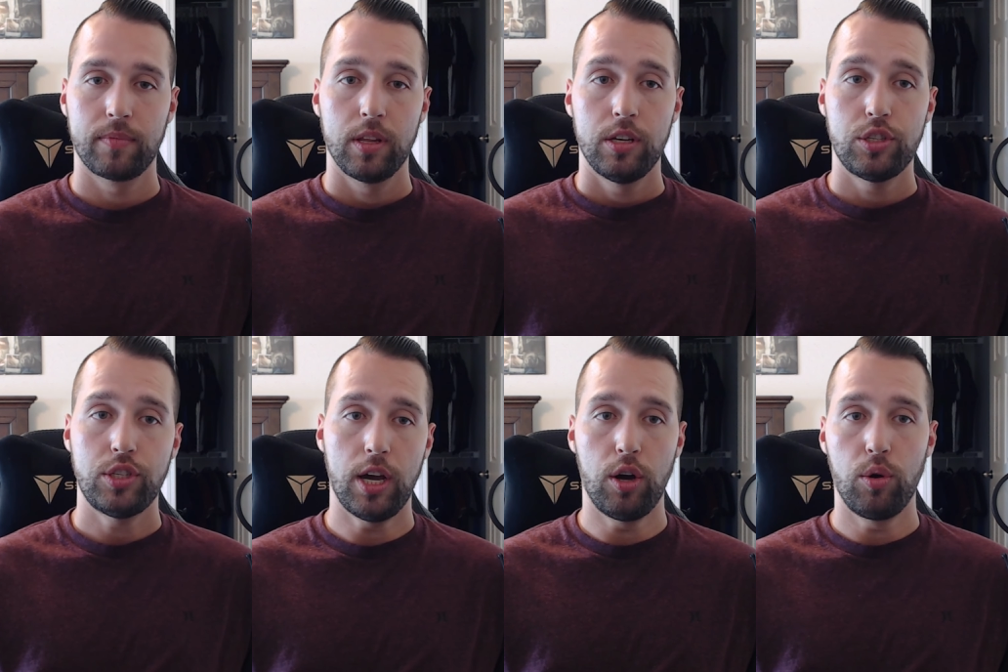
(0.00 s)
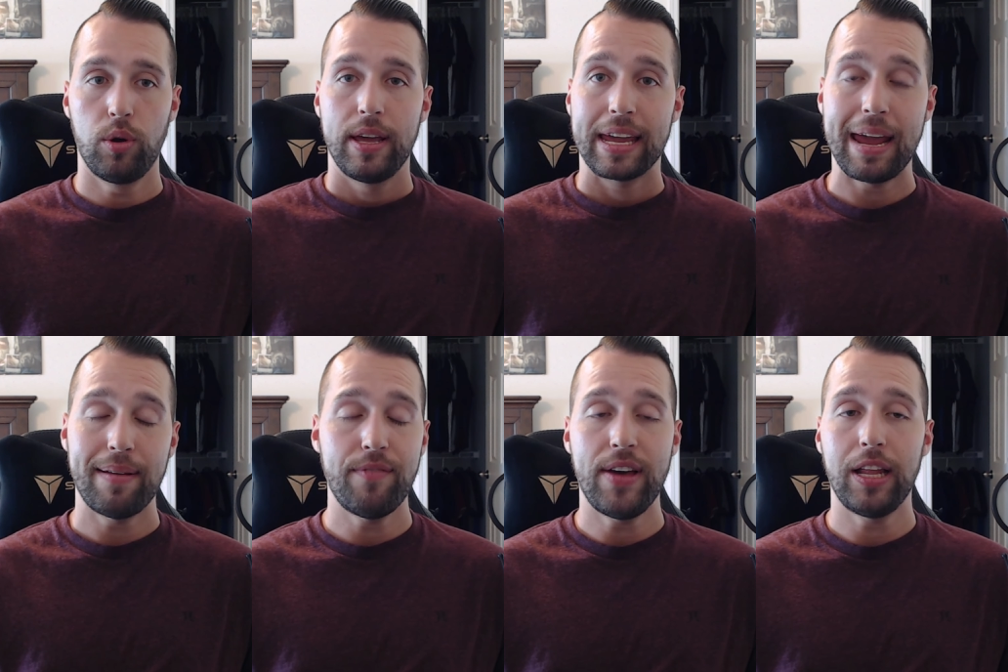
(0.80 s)
So game
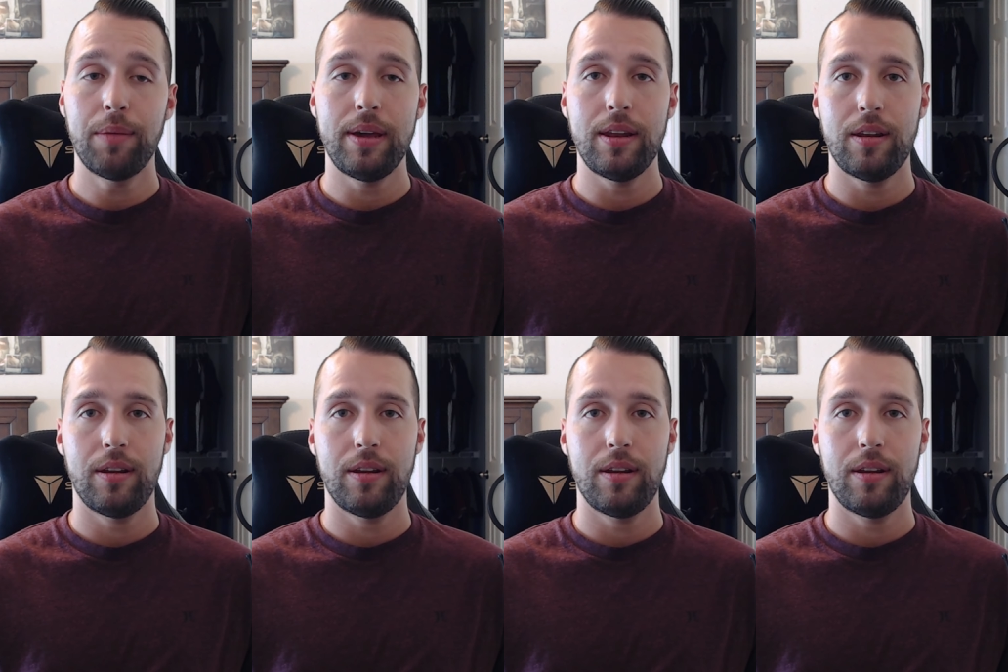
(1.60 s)
development,